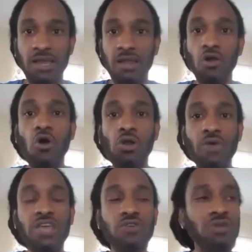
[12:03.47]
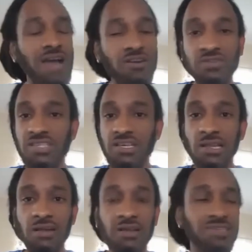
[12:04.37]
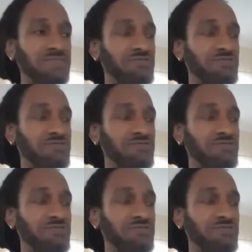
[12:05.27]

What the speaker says: And the only way you're not going to see clearly is